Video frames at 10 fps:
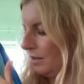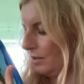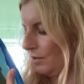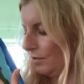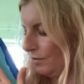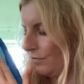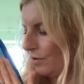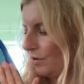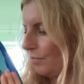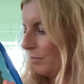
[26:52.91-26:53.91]

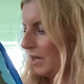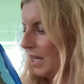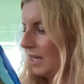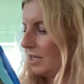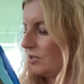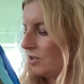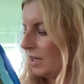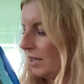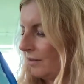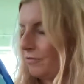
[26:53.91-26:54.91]
Europe, Asia,
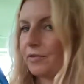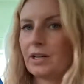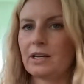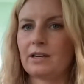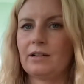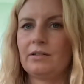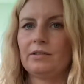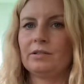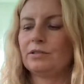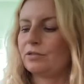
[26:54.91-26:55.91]
Africa,
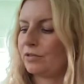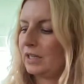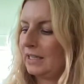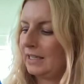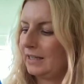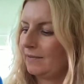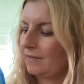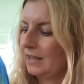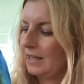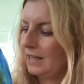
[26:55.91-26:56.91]
Australia,
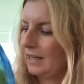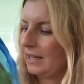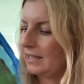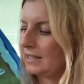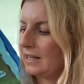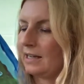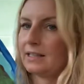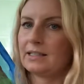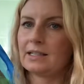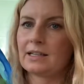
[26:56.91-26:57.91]
and
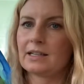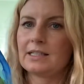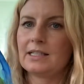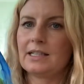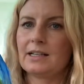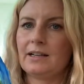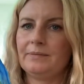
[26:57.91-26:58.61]
Antarctica.